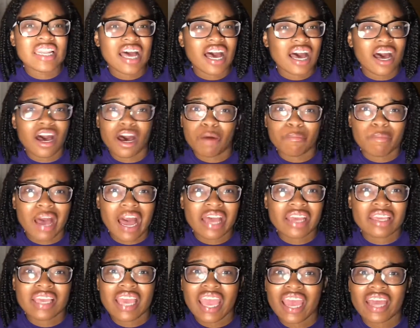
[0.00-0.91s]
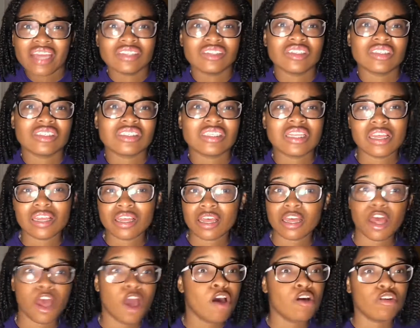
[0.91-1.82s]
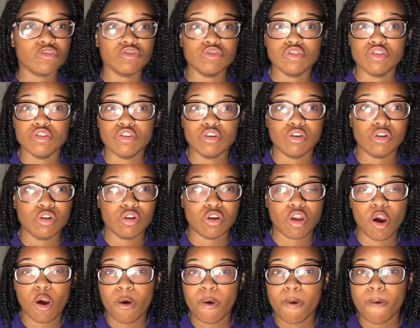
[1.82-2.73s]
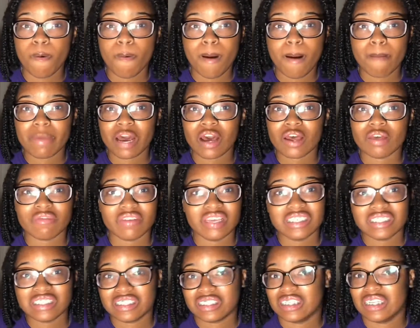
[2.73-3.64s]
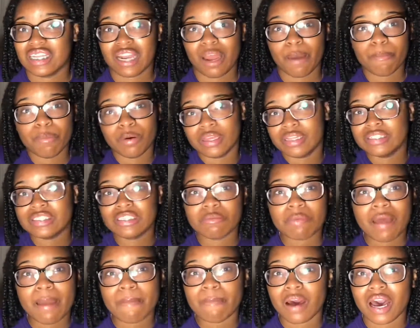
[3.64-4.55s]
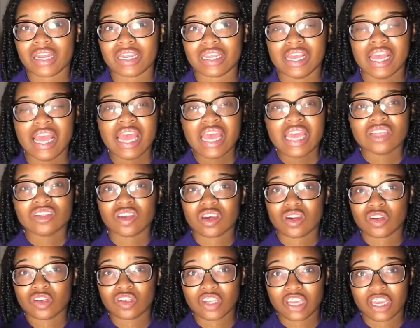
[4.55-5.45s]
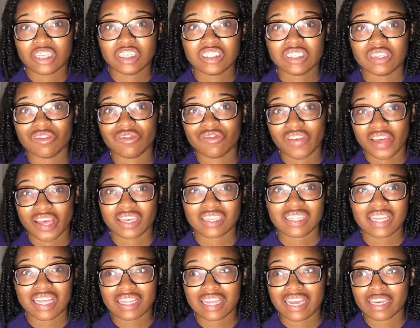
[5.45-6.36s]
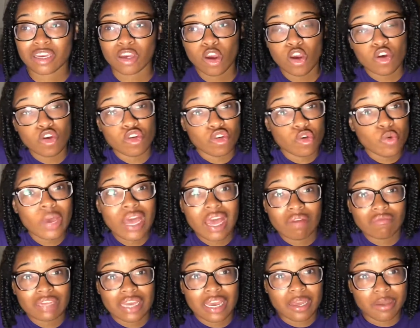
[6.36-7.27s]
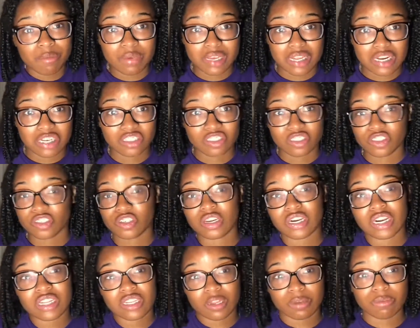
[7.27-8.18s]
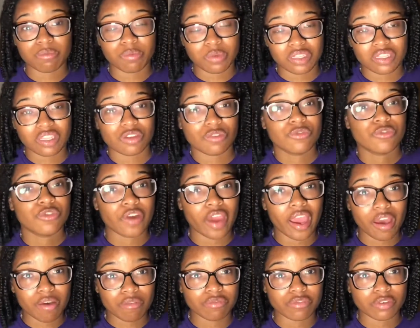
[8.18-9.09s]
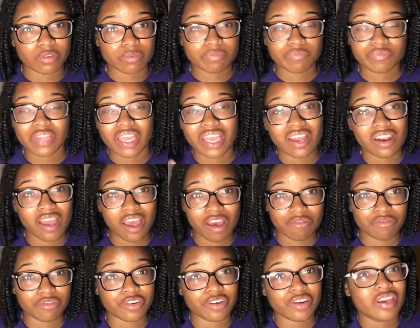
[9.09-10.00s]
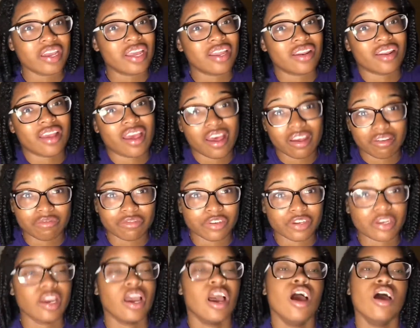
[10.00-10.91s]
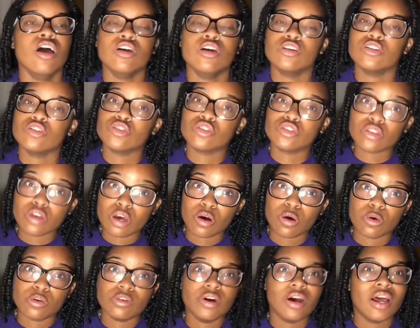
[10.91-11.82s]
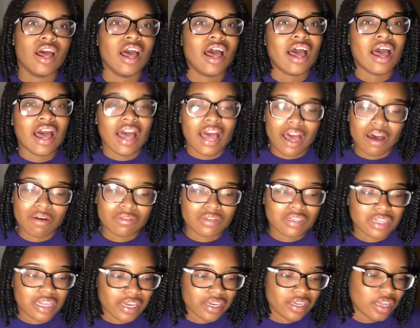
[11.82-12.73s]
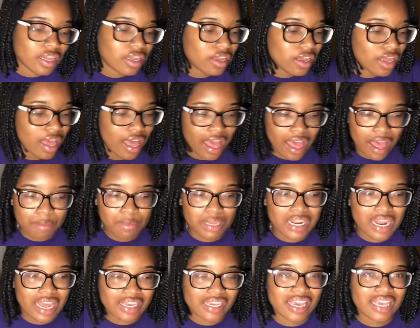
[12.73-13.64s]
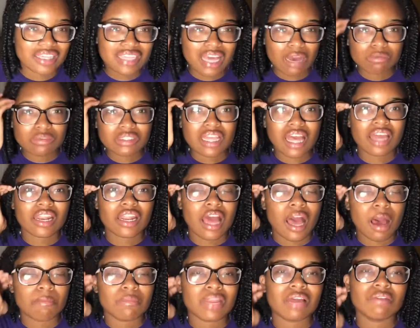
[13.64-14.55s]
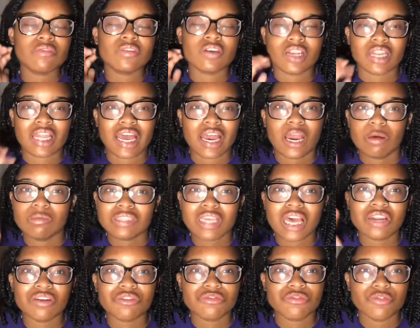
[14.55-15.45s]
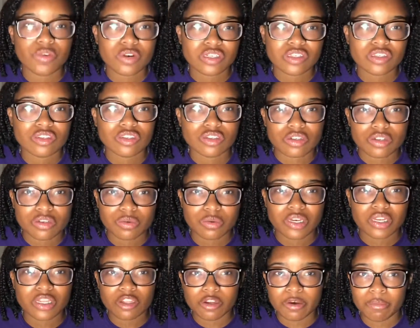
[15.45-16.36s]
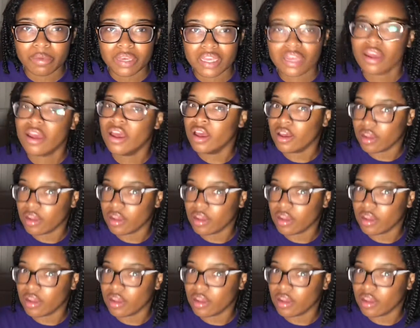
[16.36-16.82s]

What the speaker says: I can't just, no amount of insulin that I put into my body is going to change the fact that like you have diabetes. You're going to live with it forever and ever and ever. So I was like, I mean, I guess I was kind of, I'm not even gonna lie, I was kind of forced to do it a little bit.